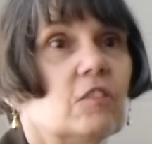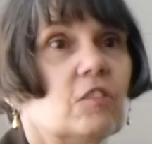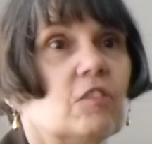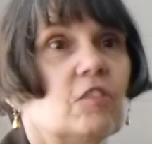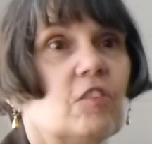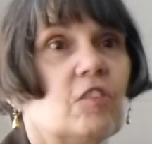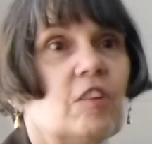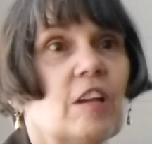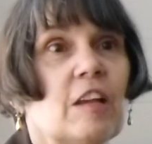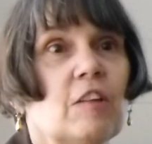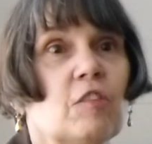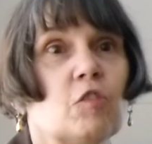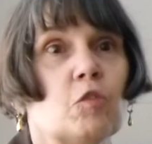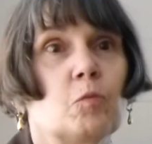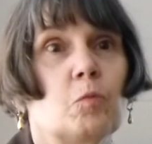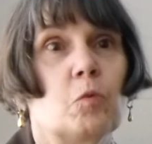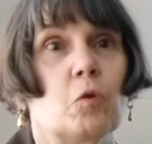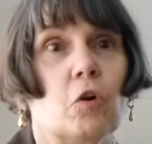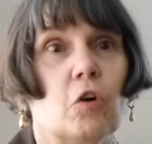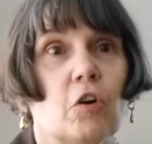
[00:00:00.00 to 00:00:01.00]
sends
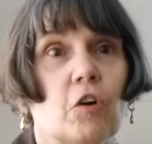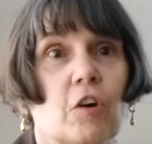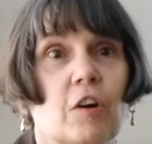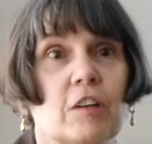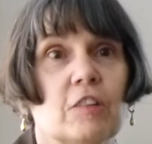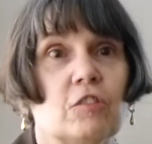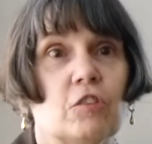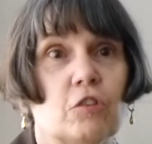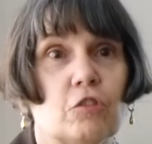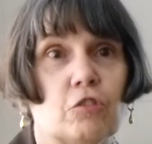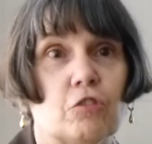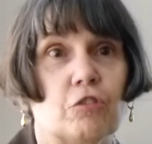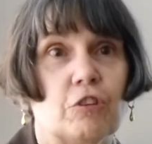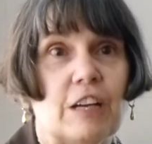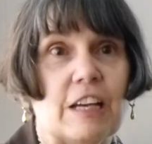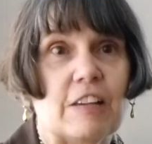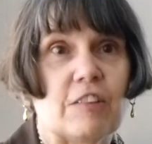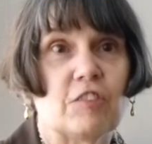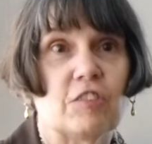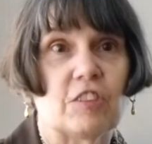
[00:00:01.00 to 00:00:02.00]
word to
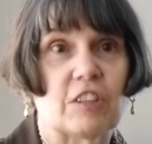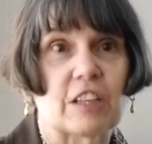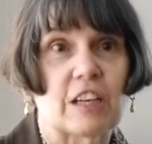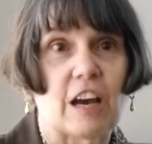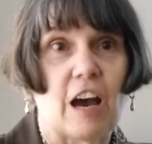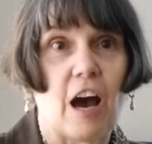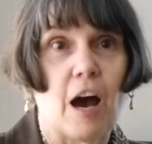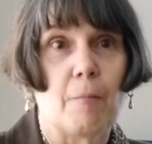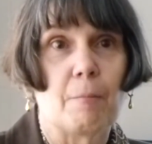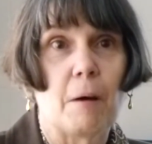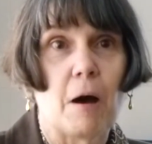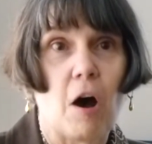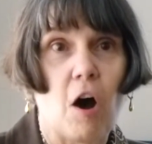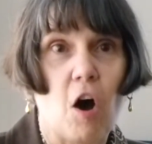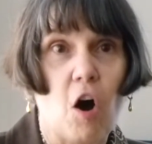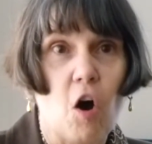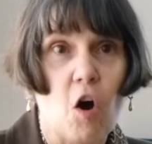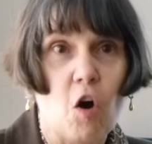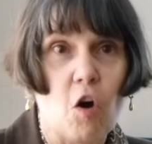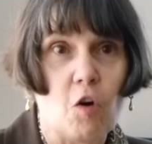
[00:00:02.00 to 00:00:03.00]
Trist to come
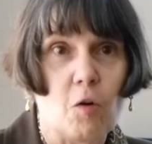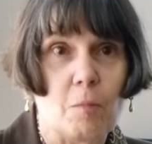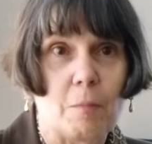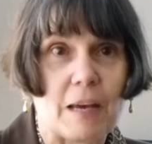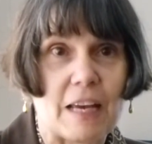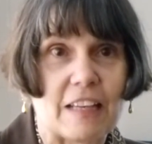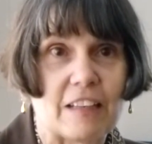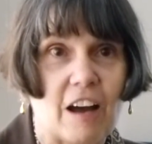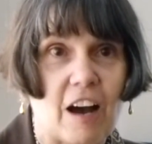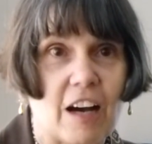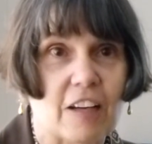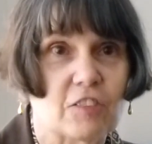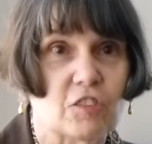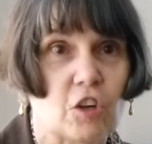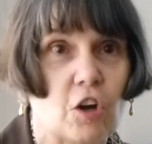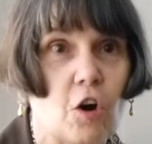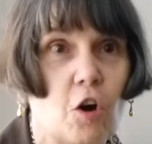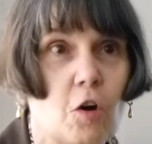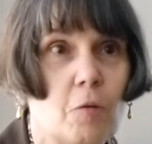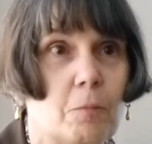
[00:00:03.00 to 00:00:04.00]
home in
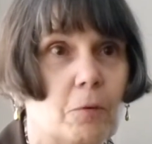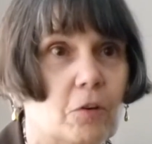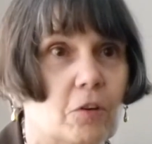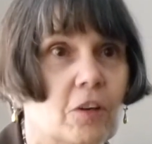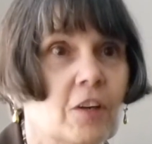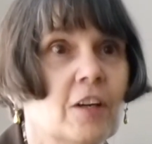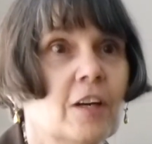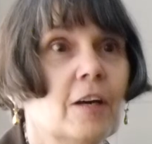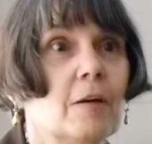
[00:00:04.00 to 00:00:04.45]
October